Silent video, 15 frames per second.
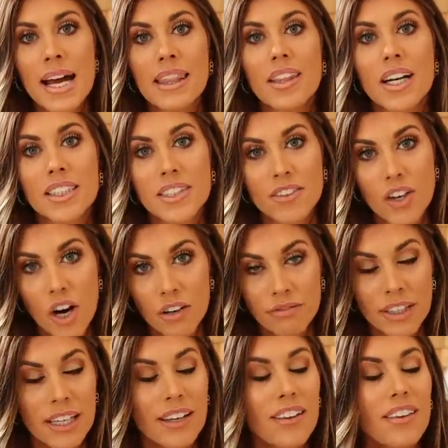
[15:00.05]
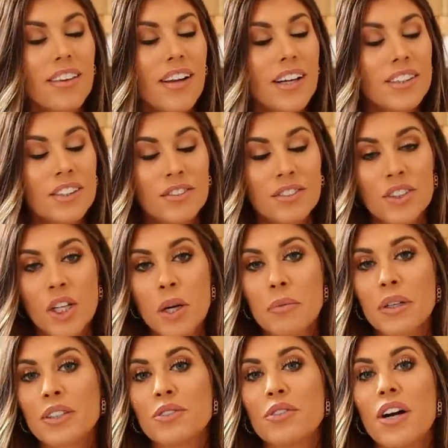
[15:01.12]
and lots of coffee, lots of Starbucks